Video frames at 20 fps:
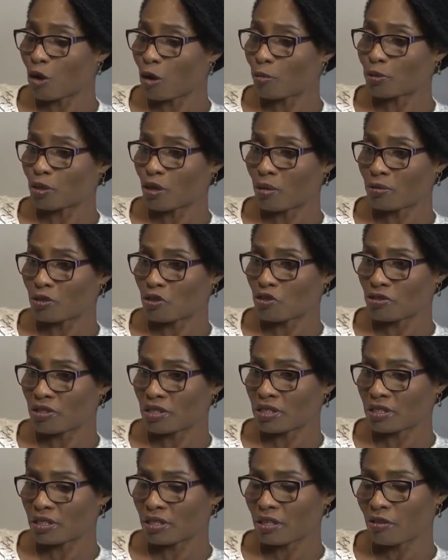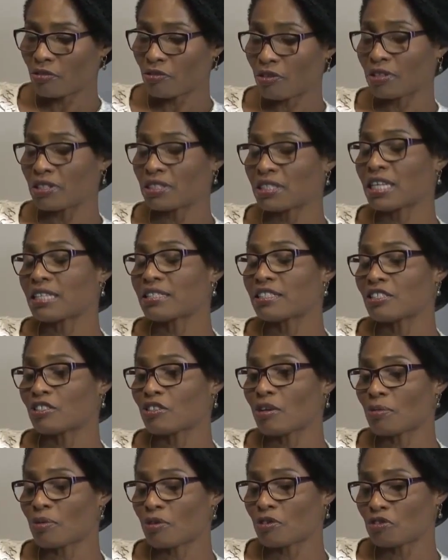optometrists, for instance, in
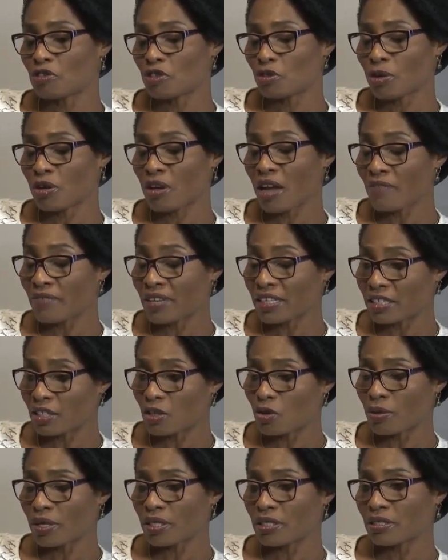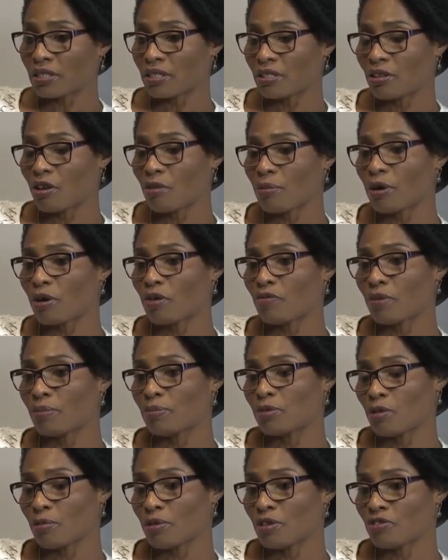some countries where you have adequate number of
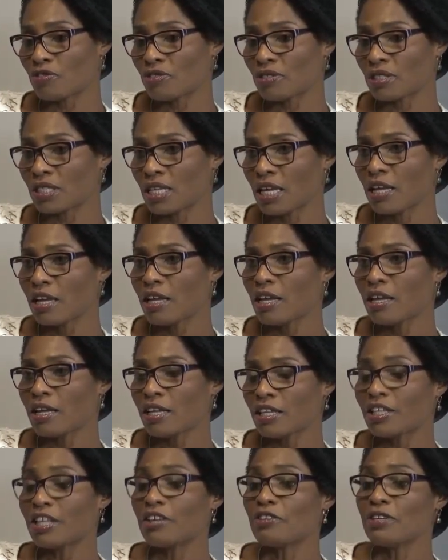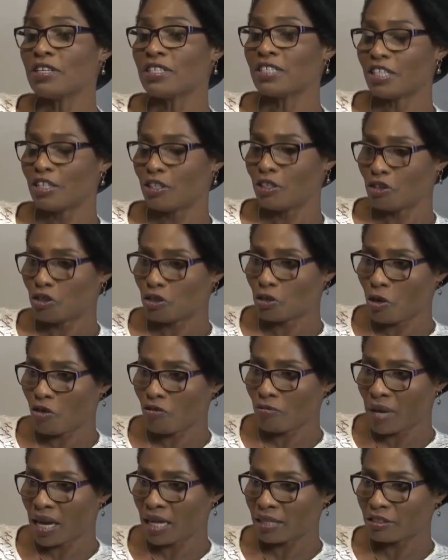optometrists, there is the issue of
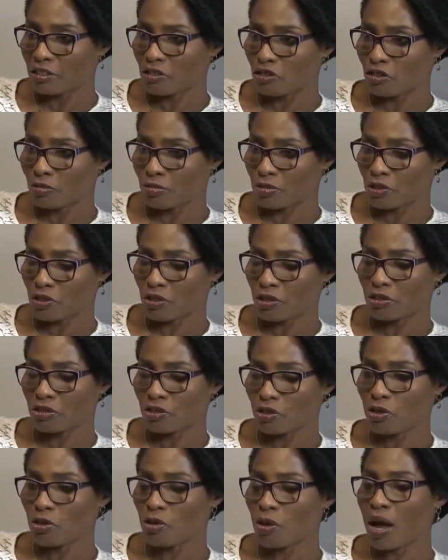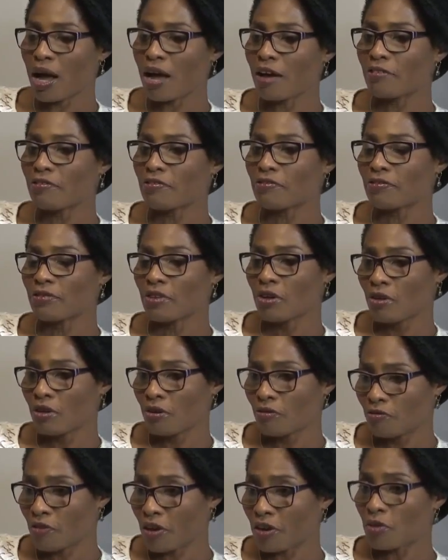maldistribution. So you have
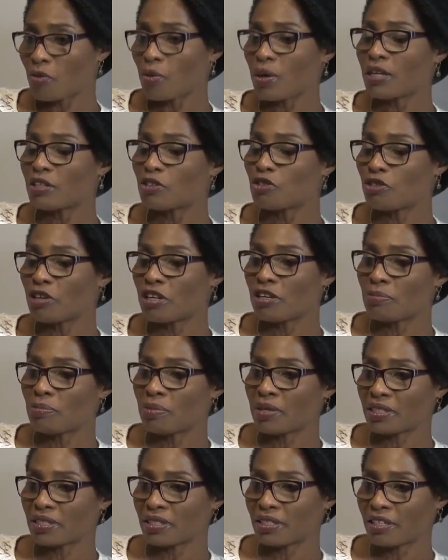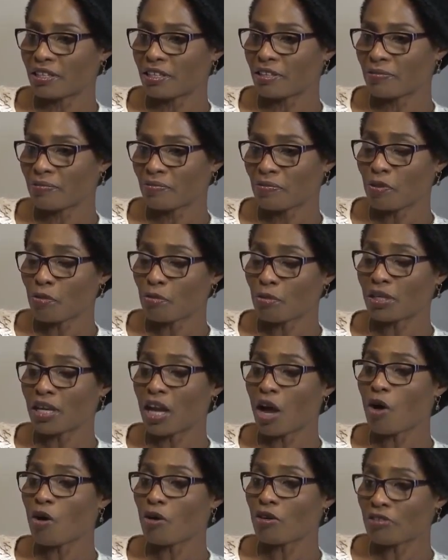very well trained personnel, but they
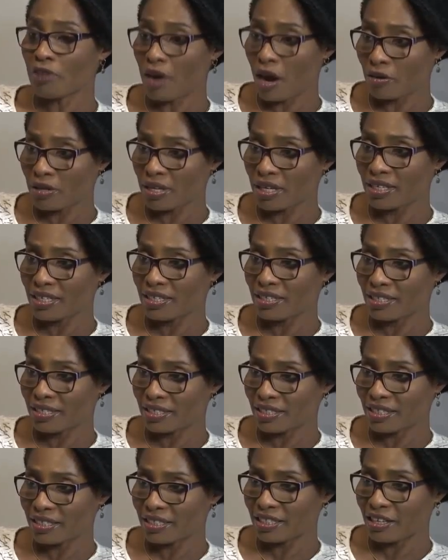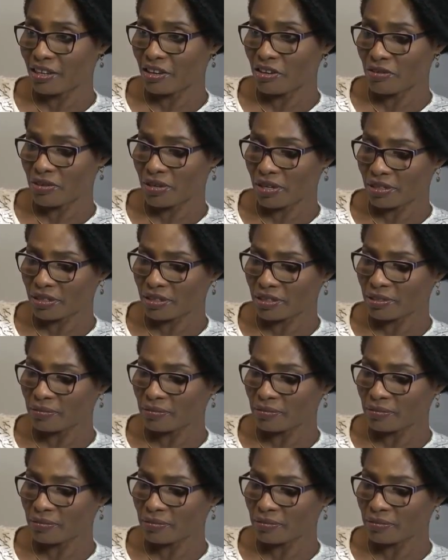are all crowded in the city areas.